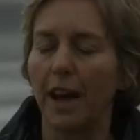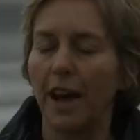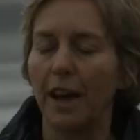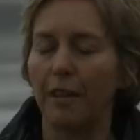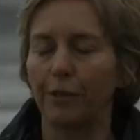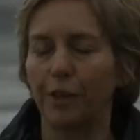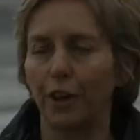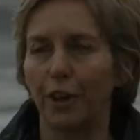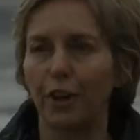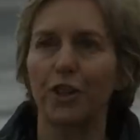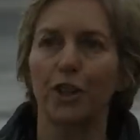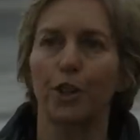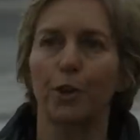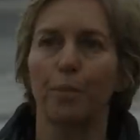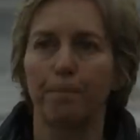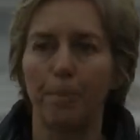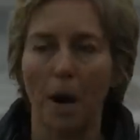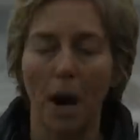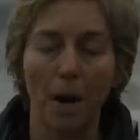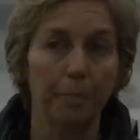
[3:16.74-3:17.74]
have
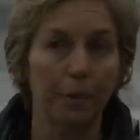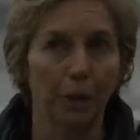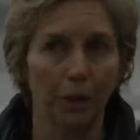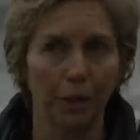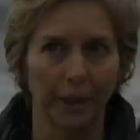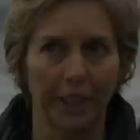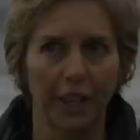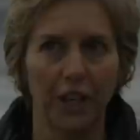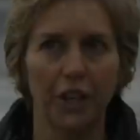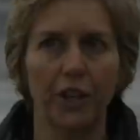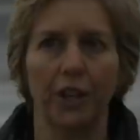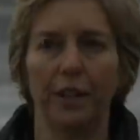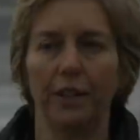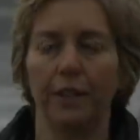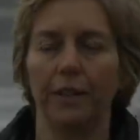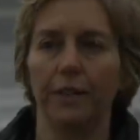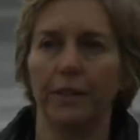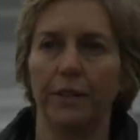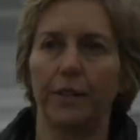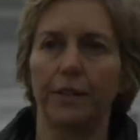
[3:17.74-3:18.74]
larger
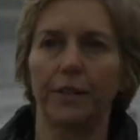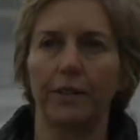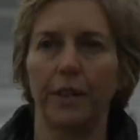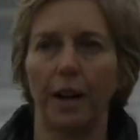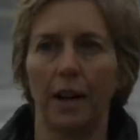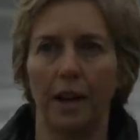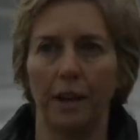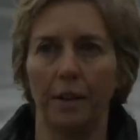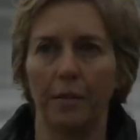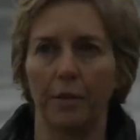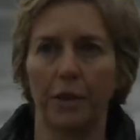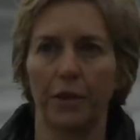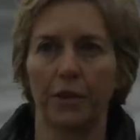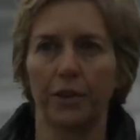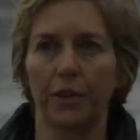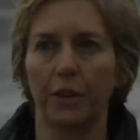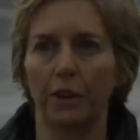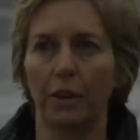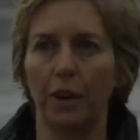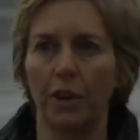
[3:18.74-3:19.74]
populations,
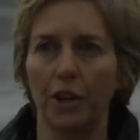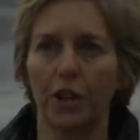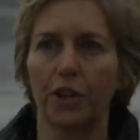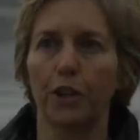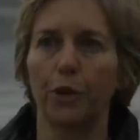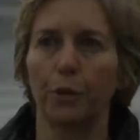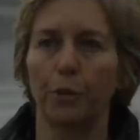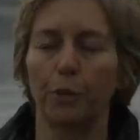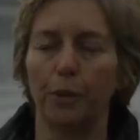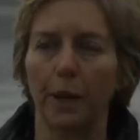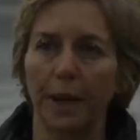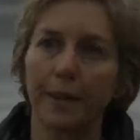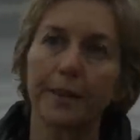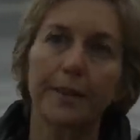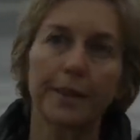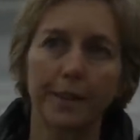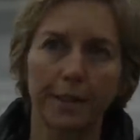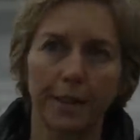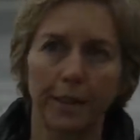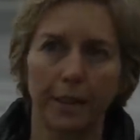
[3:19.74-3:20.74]
there's a larger
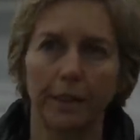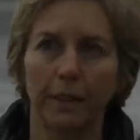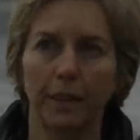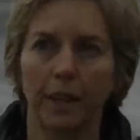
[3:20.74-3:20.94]
risk.